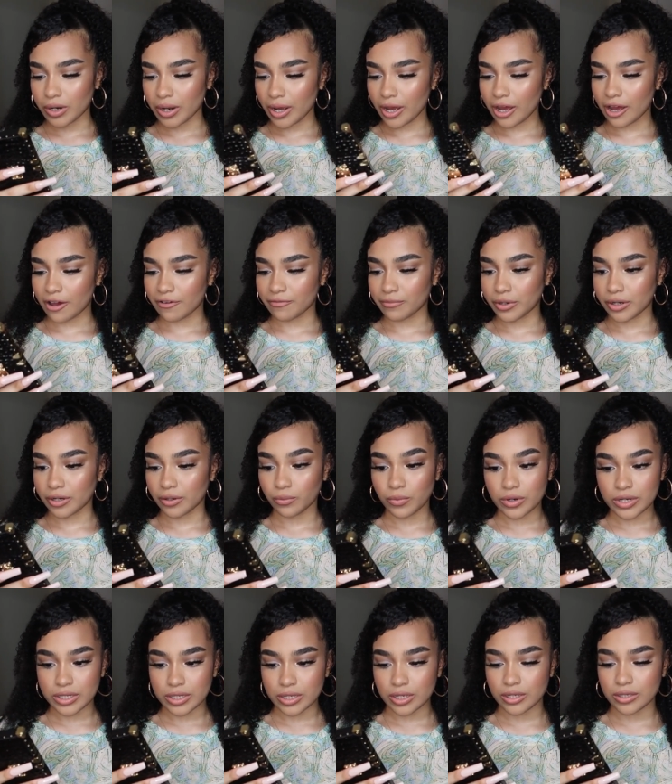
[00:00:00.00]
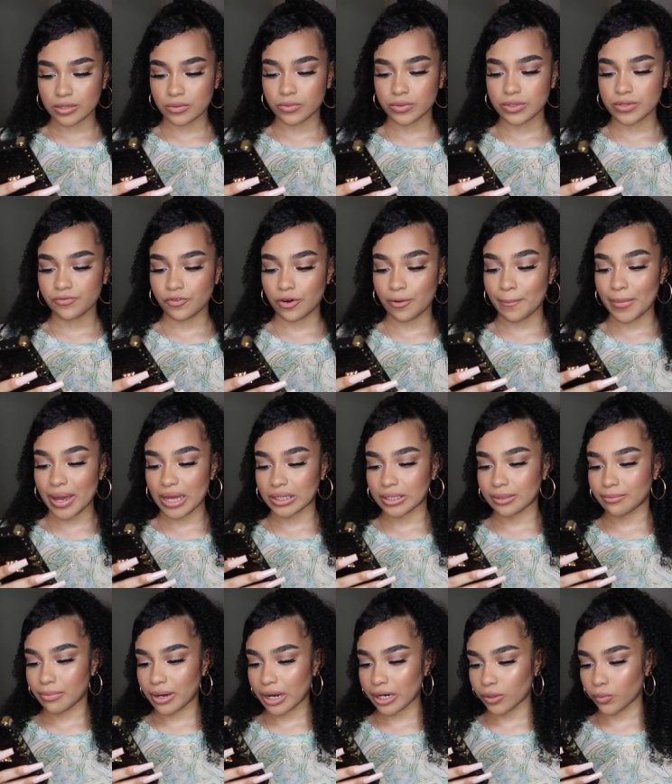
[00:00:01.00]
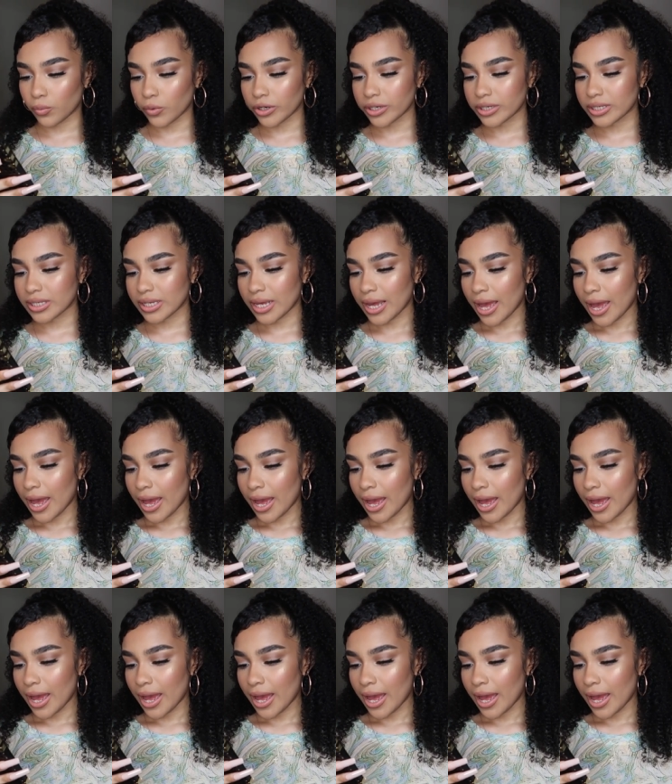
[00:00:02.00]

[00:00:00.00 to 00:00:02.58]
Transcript: i have but it wasn't it was from bath and body works